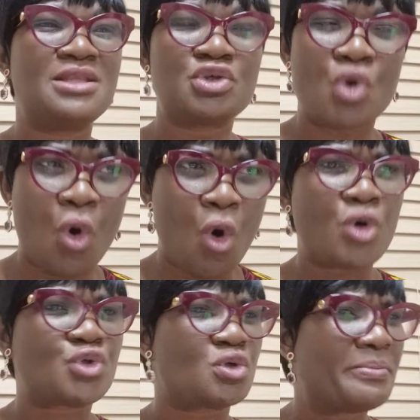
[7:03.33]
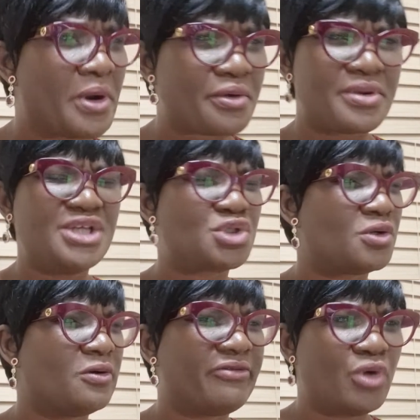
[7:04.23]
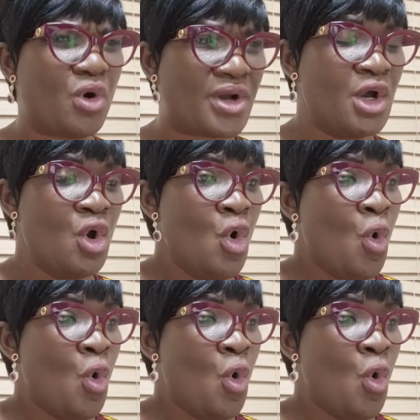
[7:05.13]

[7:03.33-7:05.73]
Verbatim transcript: this awesome creation of God